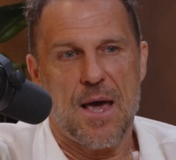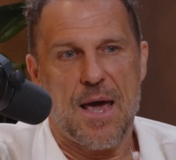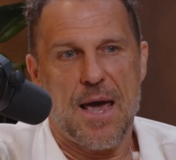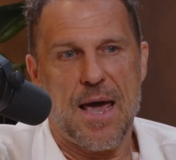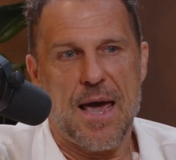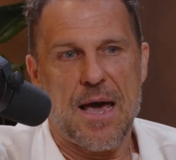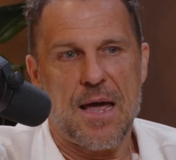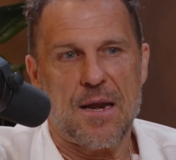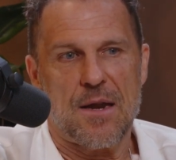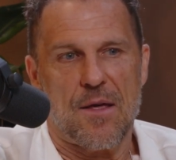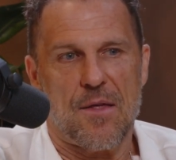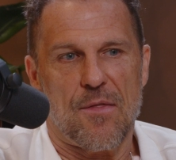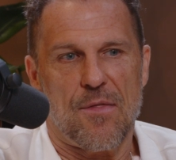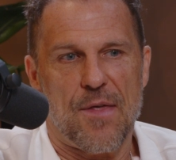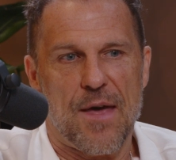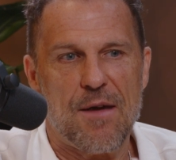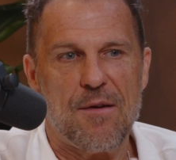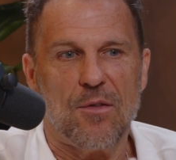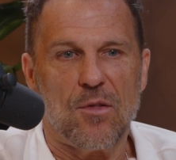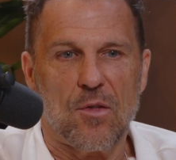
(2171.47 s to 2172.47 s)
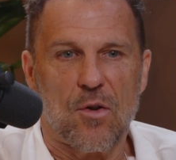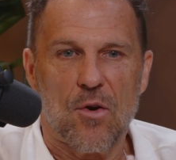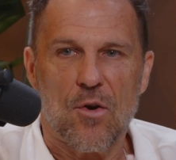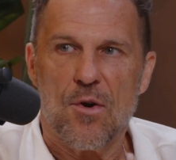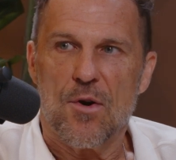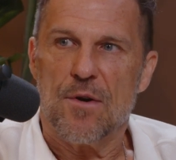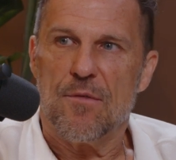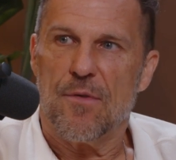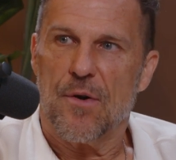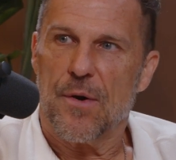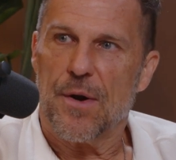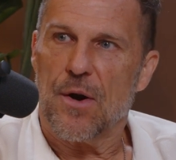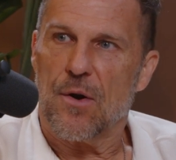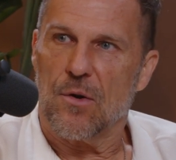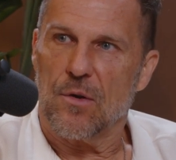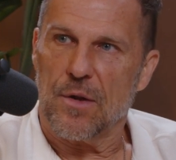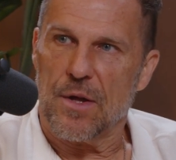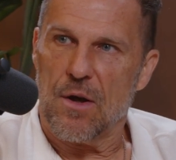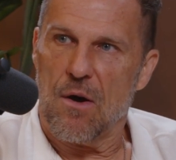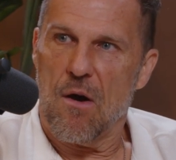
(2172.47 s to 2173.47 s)
And they learned very
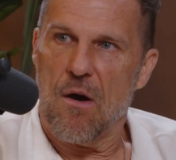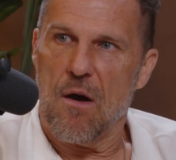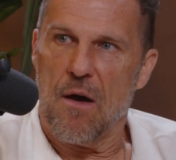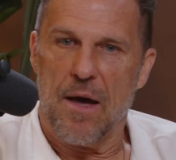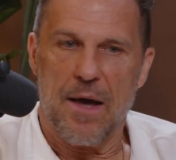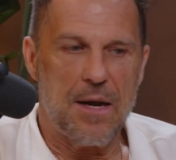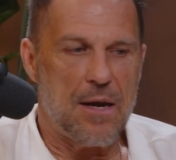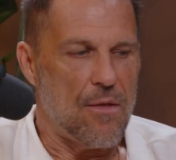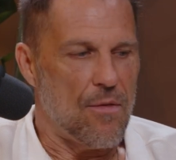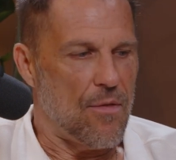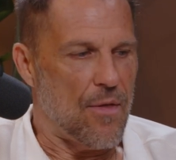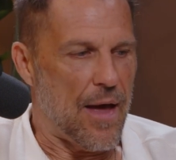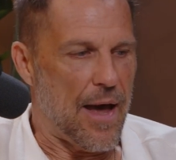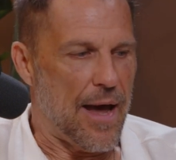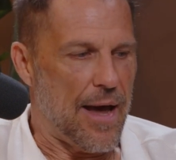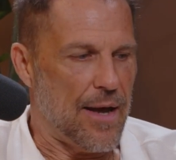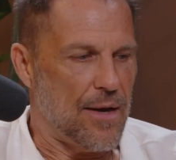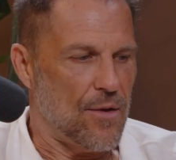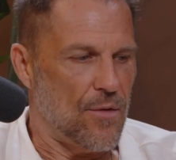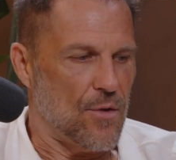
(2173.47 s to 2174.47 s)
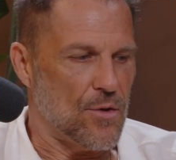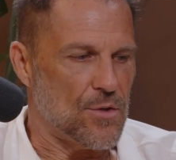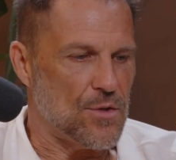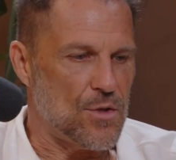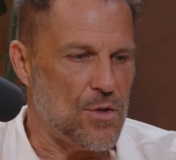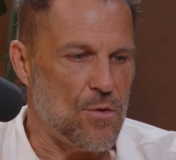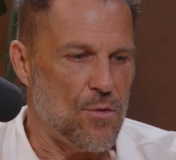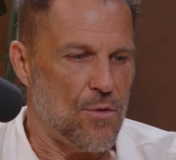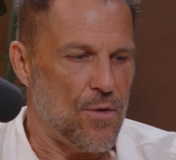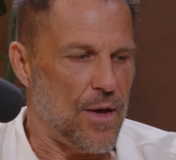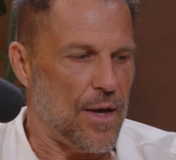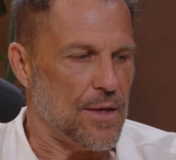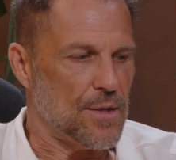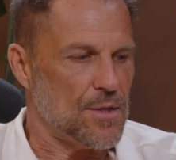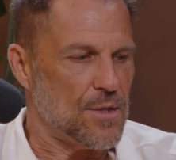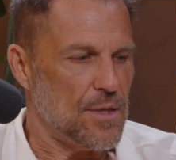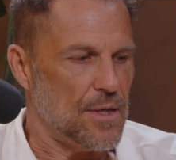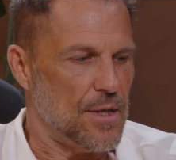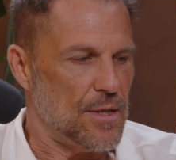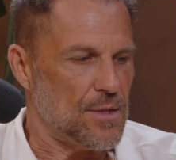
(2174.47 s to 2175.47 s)
early on that there's two
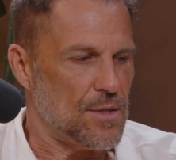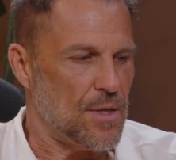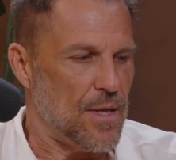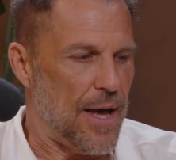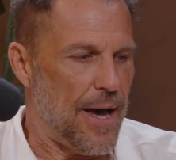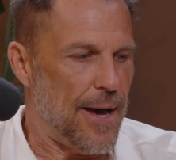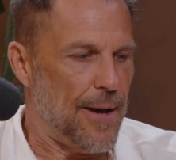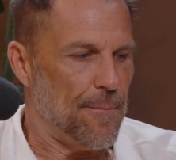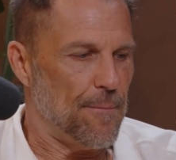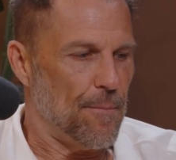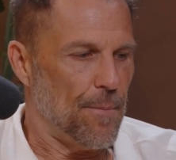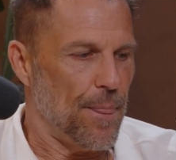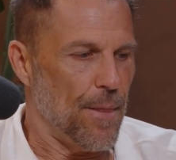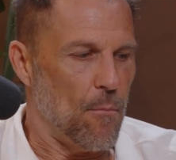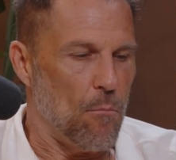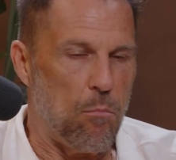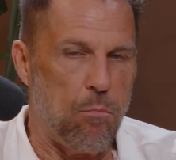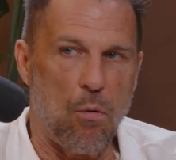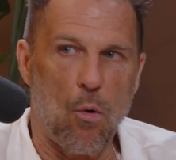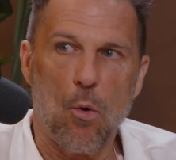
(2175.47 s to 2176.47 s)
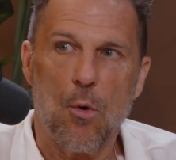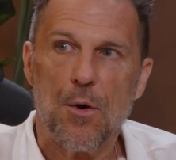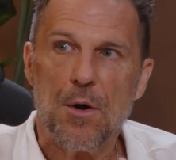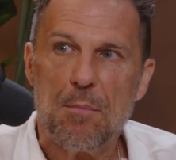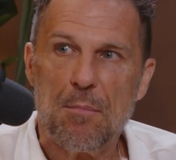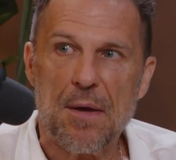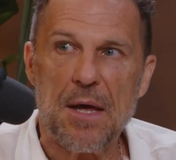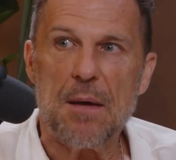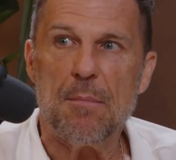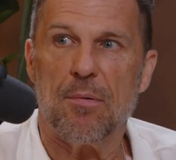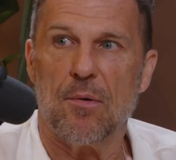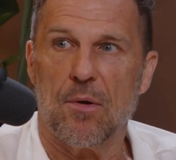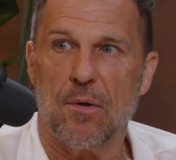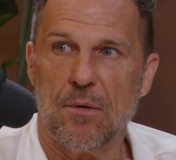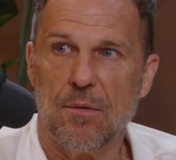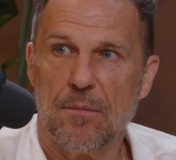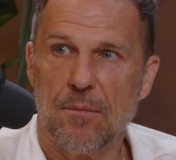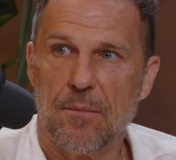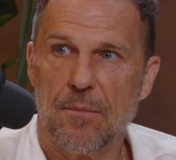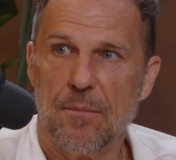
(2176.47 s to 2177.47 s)
things, is that bored
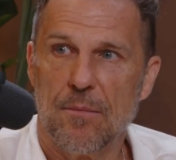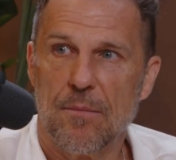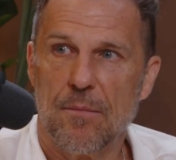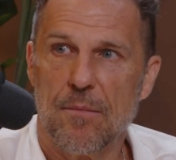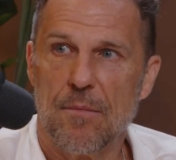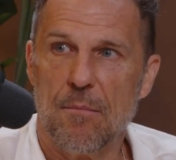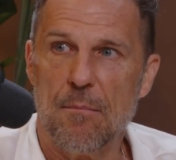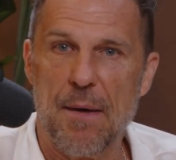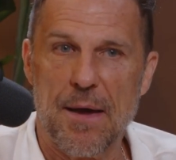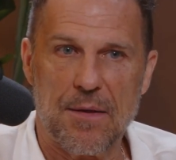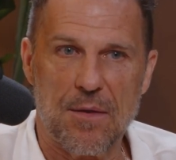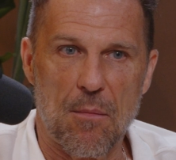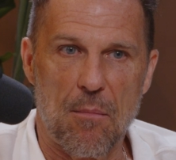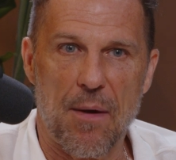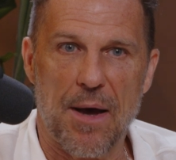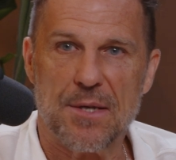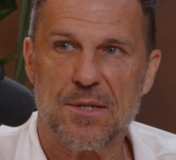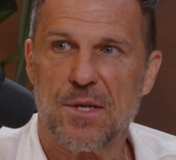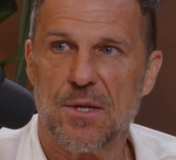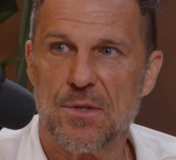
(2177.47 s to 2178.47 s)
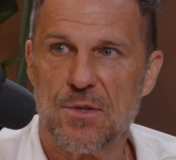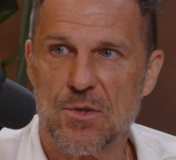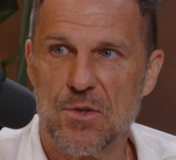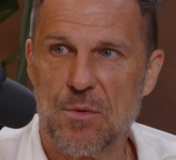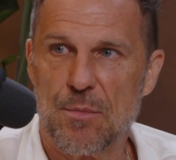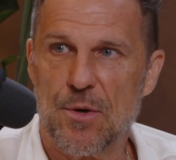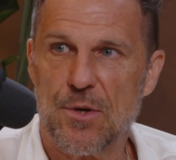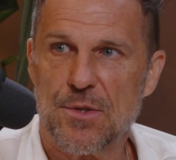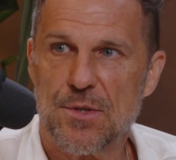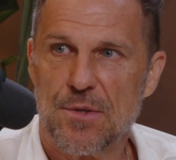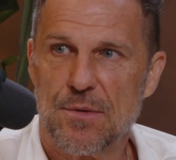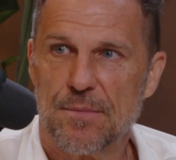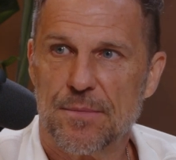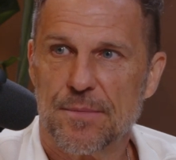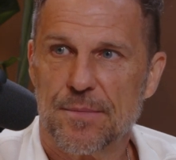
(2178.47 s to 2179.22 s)
people make the best consumers.